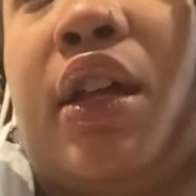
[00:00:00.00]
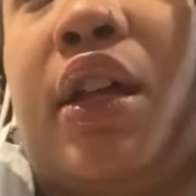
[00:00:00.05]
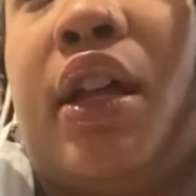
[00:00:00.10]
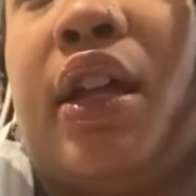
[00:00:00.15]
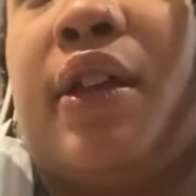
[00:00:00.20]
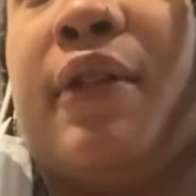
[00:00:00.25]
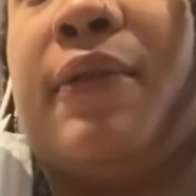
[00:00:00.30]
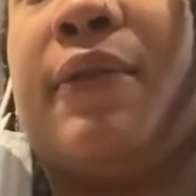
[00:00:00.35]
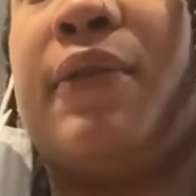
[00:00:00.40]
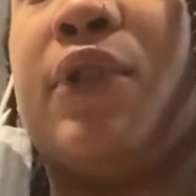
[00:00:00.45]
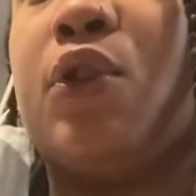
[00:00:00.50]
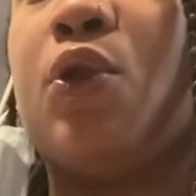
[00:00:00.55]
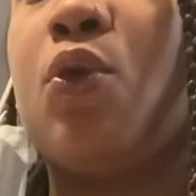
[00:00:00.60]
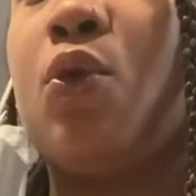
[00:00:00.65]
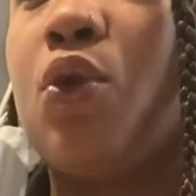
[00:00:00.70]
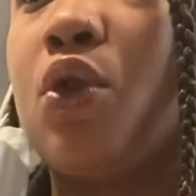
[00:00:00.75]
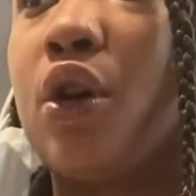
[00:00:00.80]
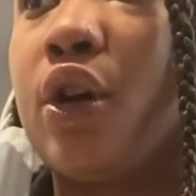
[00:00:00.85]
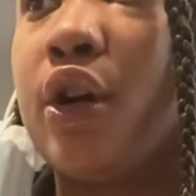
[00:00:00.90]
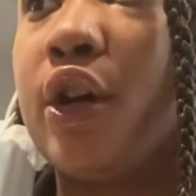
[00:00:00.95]
if
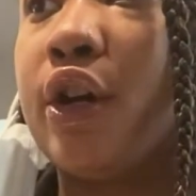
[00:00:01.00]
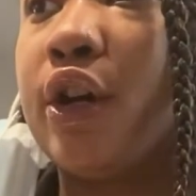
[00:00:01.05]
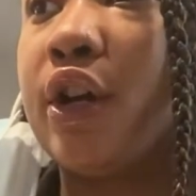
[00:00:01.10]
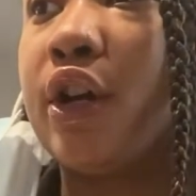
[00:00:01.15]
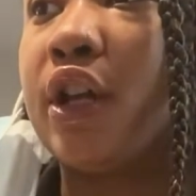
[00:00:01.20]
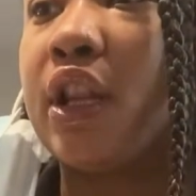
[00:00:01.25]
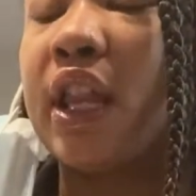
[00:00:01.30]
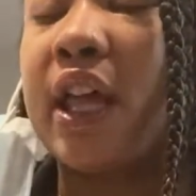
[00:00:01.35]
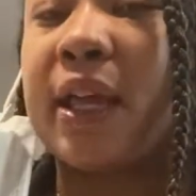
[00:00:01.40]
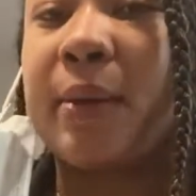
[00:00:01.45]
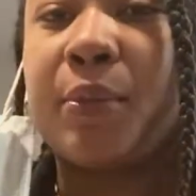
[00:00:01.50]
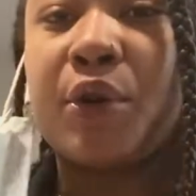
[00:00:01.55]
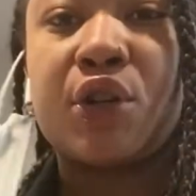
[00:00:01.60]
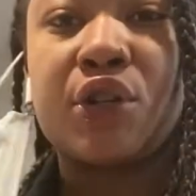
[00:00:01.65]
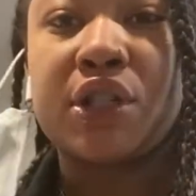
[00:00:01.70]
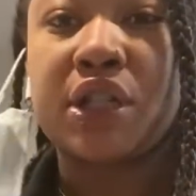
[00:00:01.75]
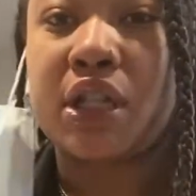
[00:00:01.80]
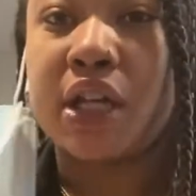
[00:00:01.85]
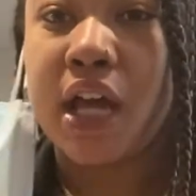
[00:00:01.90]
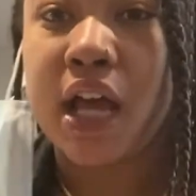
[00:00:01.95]
your like
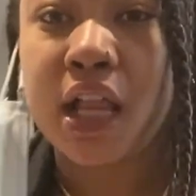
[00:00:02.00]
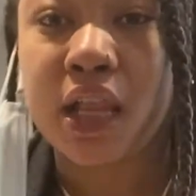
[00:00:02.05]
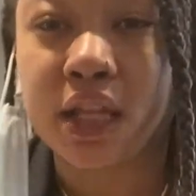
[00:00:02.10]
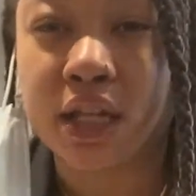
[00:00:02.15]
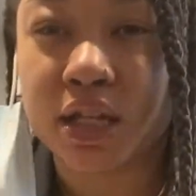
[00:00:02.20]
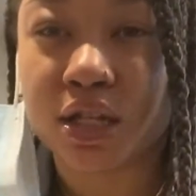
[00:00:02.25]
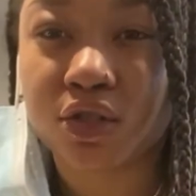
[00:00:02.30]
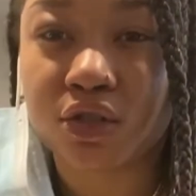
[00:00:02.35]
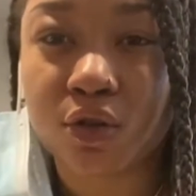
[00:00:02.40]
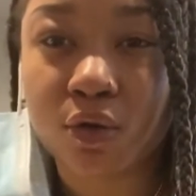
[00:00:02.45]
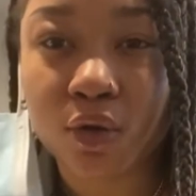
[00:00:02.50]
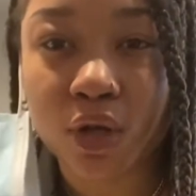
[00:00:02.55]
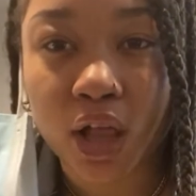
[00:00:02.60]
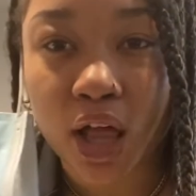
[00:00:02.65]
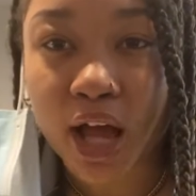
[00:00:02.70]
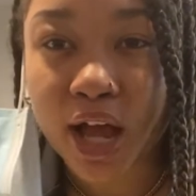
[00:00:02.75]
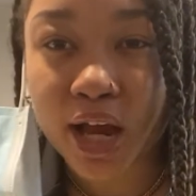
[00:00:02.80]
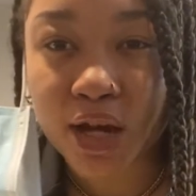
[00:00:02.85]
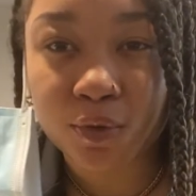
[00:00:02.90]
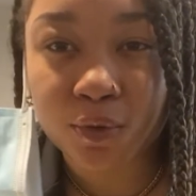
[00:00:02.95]
personalities don't
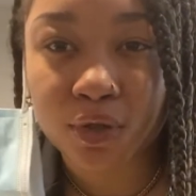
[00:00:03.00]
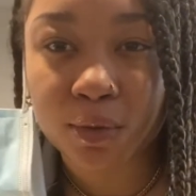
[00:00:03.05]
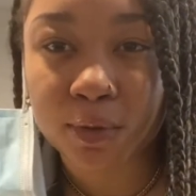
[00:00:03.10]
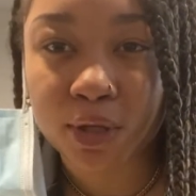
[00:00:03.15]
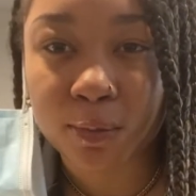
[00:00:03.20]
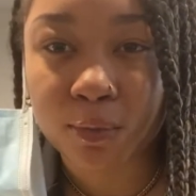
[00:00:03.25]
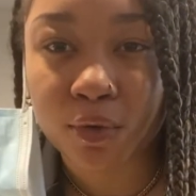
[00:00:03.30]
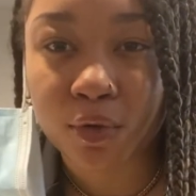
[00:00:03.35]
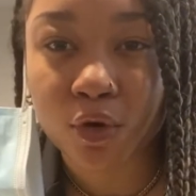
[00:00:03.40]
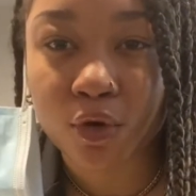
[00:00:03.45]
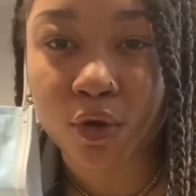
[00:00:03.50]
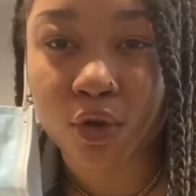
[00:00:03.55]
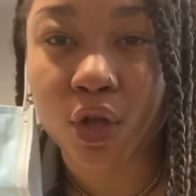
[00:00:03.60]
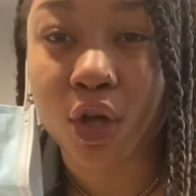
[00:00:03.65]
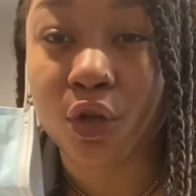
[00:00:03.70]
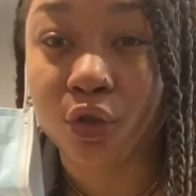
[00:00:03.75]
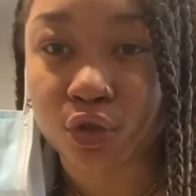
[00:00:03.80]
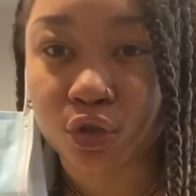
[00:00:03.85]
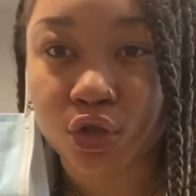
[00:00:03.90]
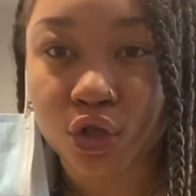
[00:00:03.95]
clash with people uh,